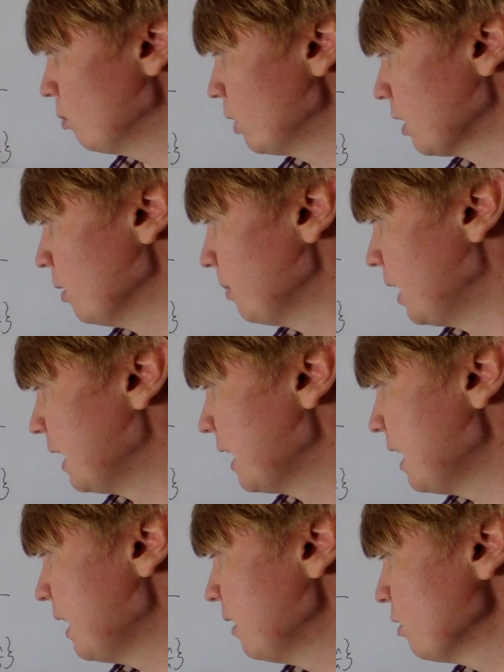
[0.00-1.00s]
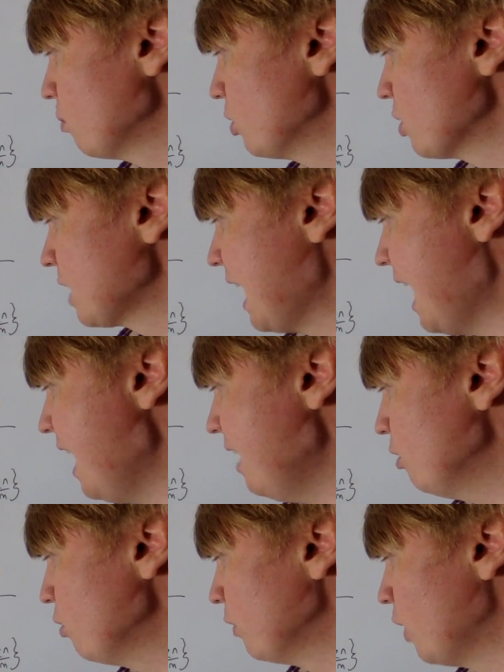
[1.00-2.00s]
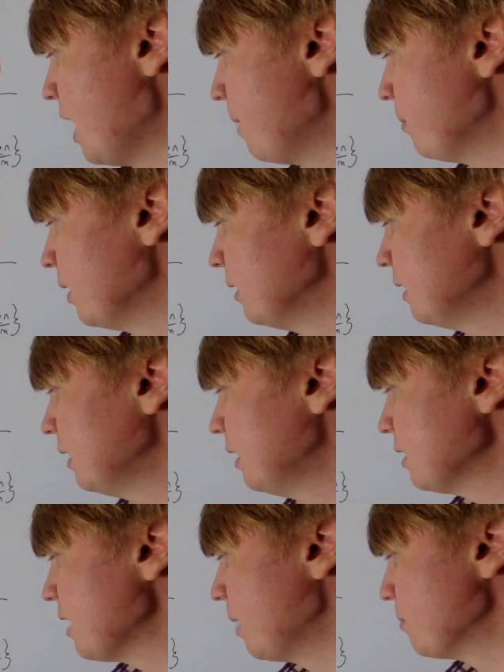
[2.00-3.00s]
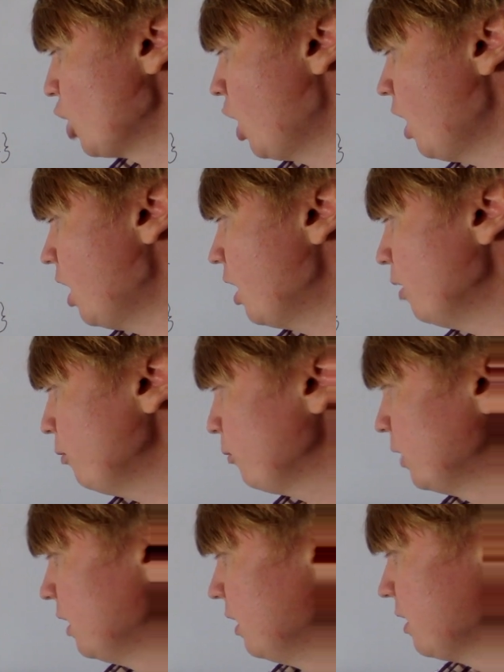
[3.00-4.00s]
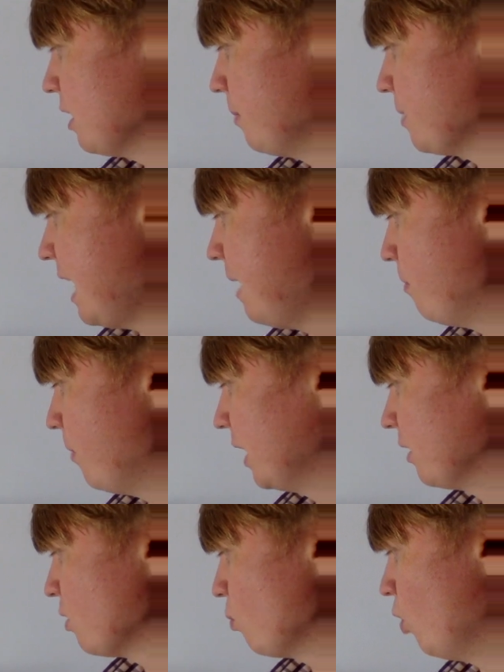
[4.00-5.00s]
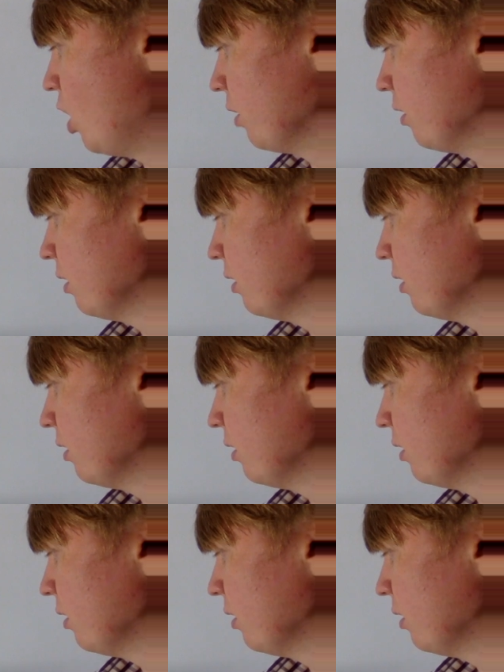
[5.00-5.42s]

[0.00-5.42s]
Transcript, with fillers: we can apply here. So we just get n over m times a half times m minus 1